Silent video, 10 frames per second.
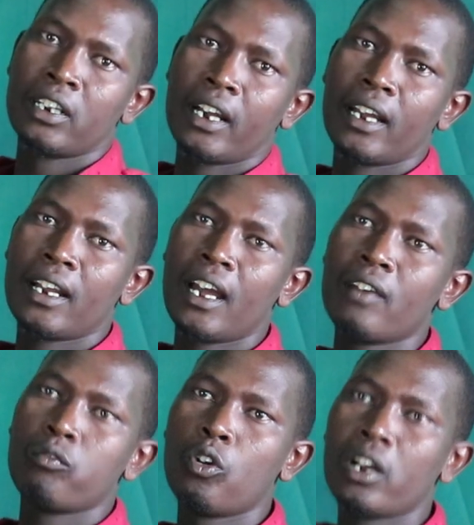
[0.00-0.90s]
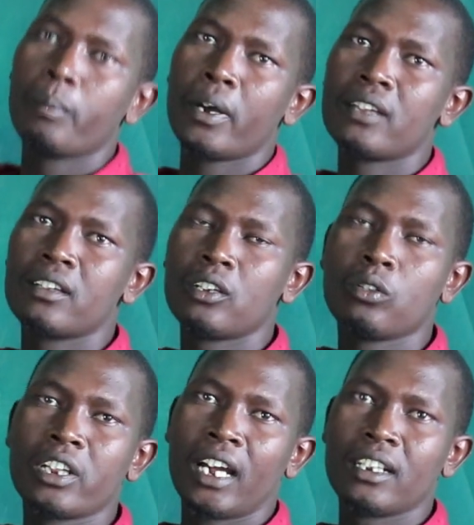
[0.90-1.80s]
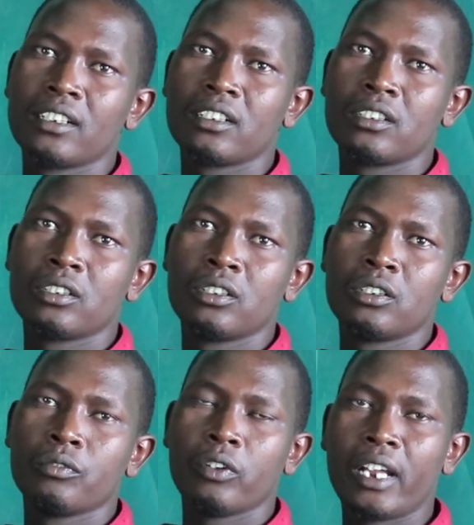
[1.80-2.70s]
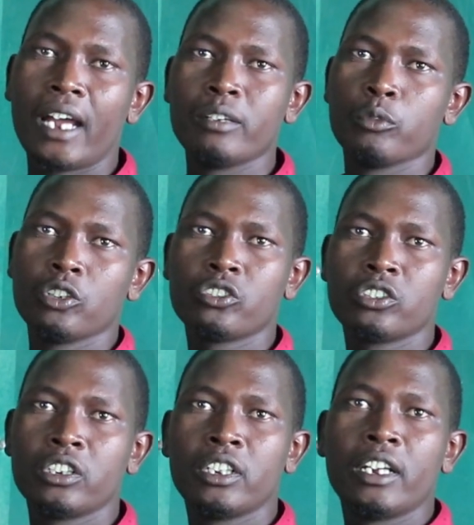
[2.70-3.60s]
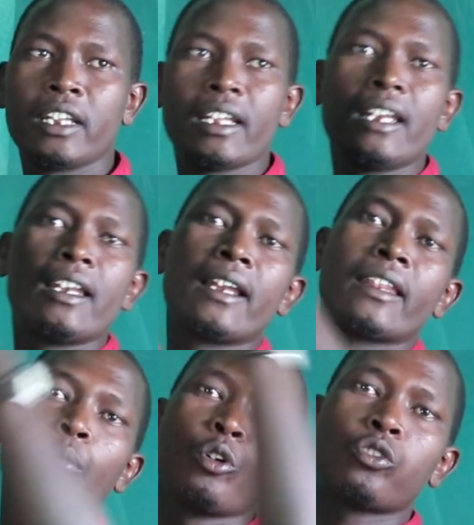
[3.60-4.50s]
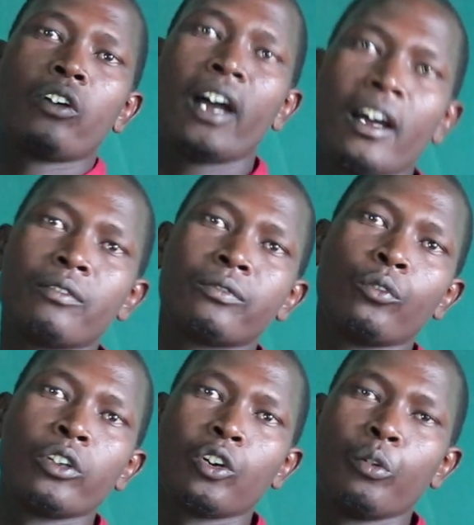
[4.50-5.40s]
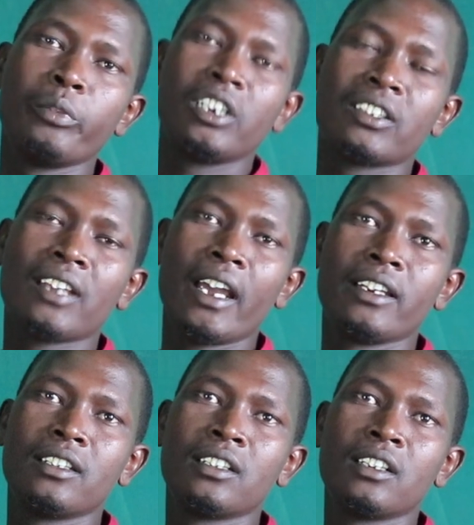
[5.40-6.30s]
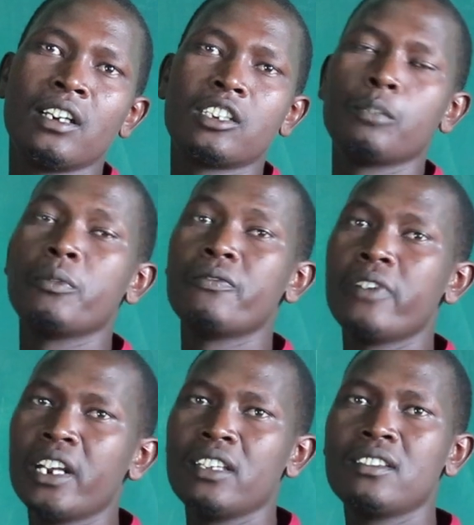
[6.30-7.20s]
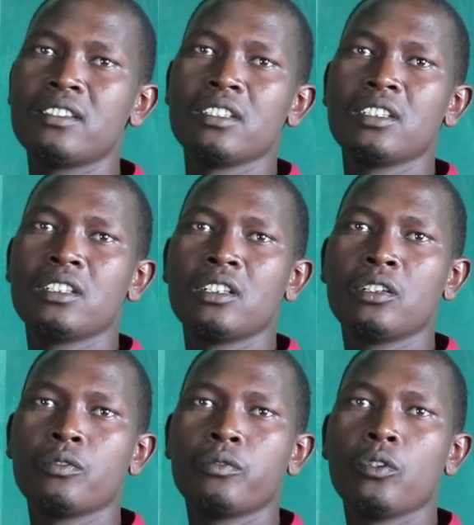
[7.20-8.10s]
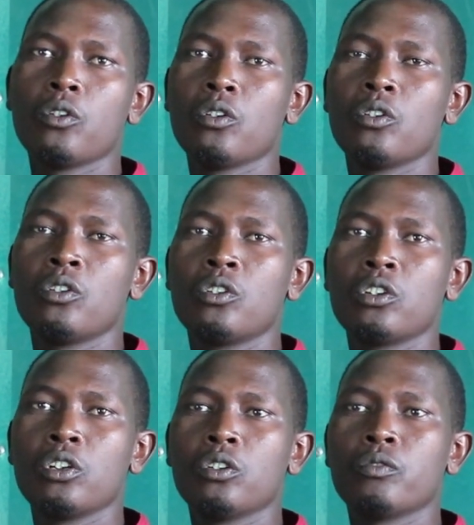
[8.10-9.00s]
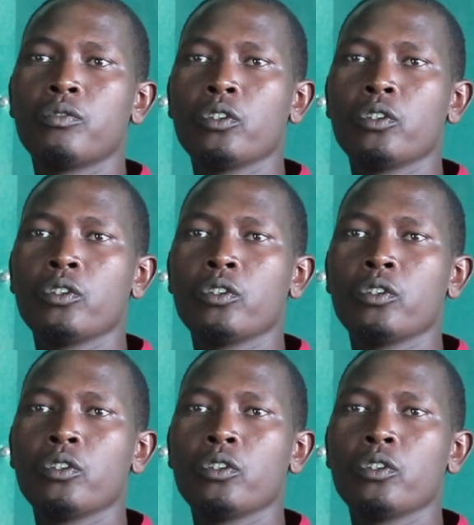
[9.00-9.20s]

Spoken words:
can have water pans and all that for the animals, then let them also have on the community side. It will be very easy for I'm